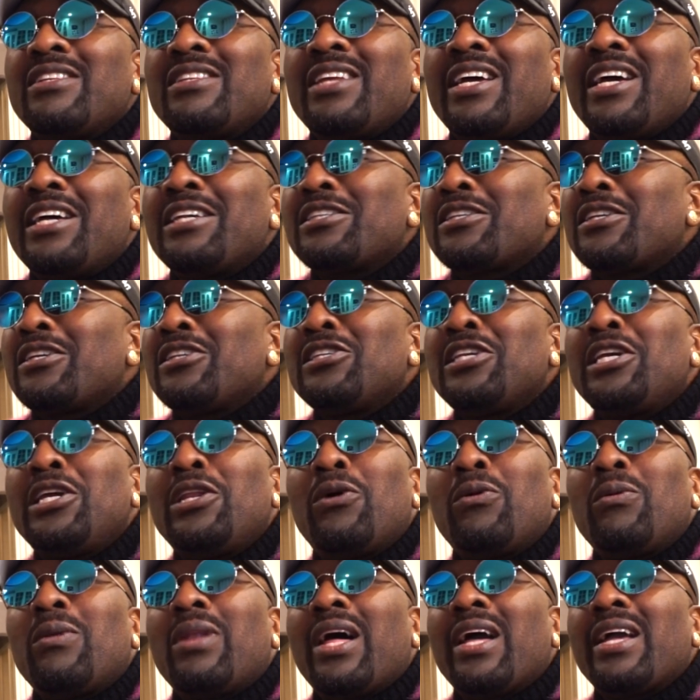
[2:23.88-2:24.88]
the desk because he
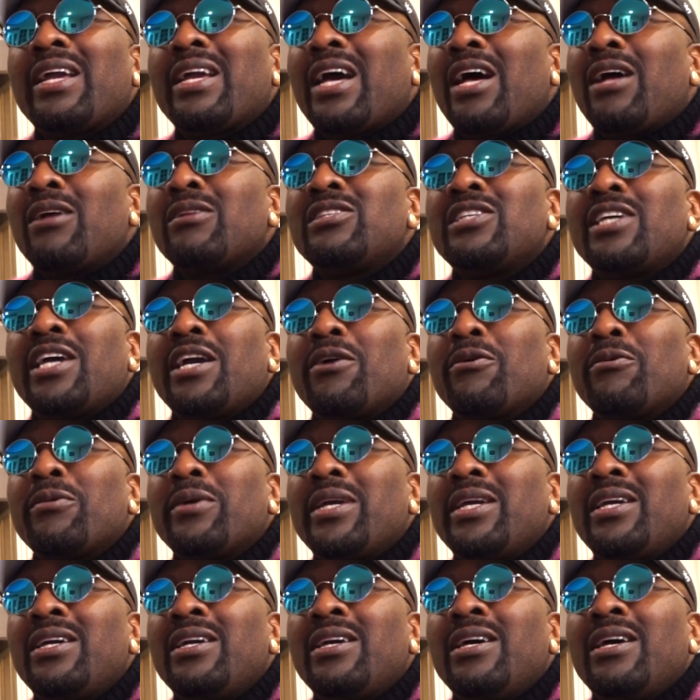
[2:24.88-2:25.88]
don't like how
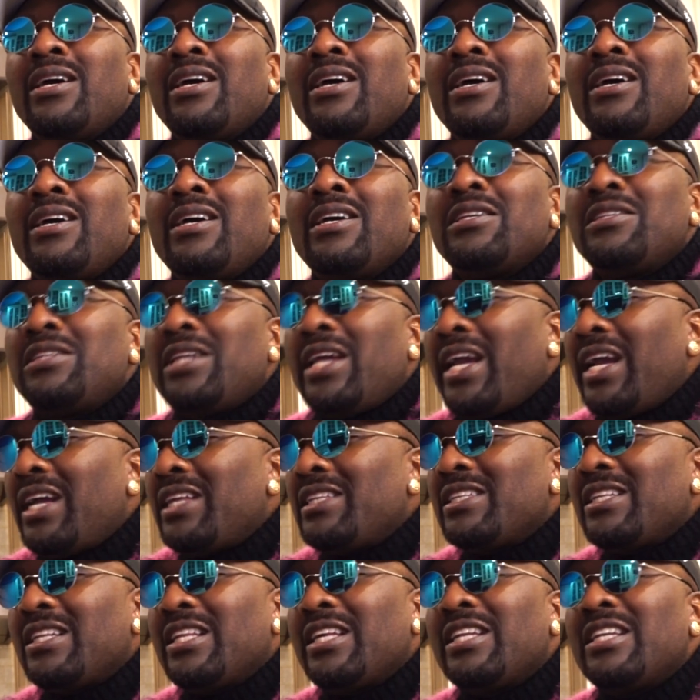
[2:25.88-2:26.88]
Terry is
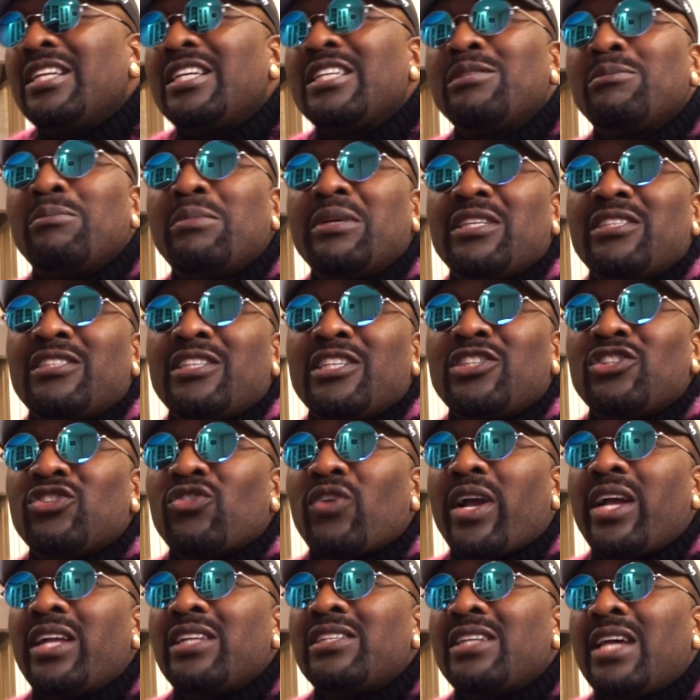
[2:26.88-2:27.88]
handling this business
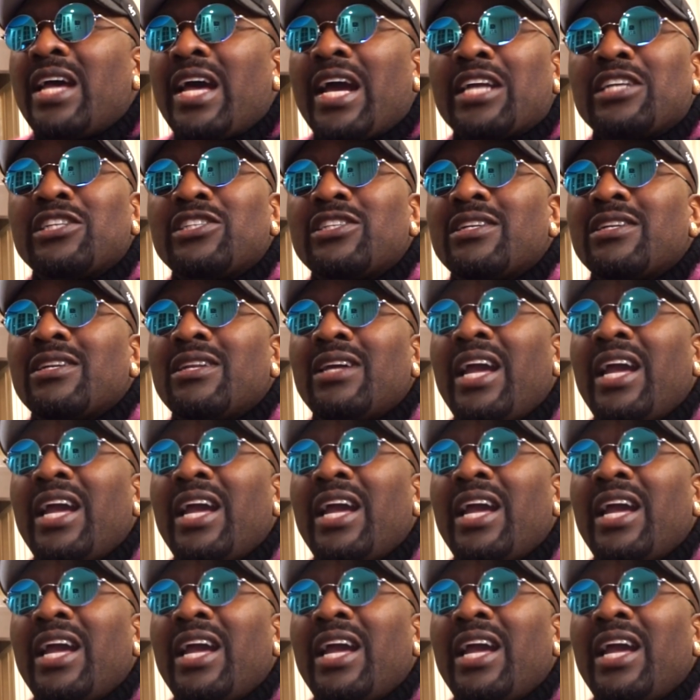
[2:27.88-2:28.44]
transaction.